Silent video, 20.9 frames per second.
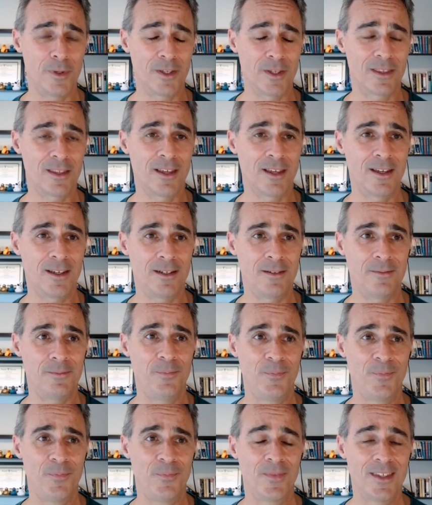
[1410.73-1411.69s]
but then,
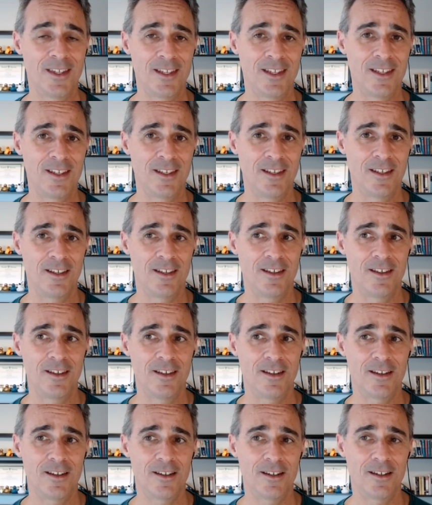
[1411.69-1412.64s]

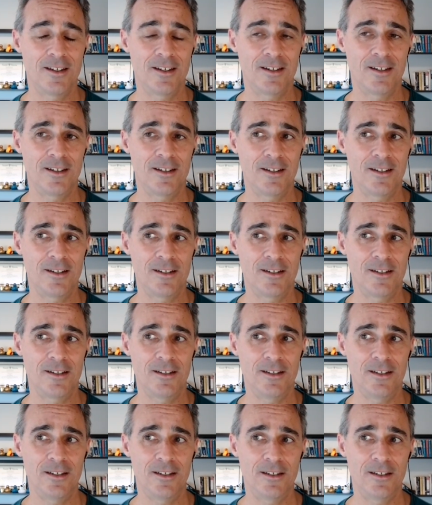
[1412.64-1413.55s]
I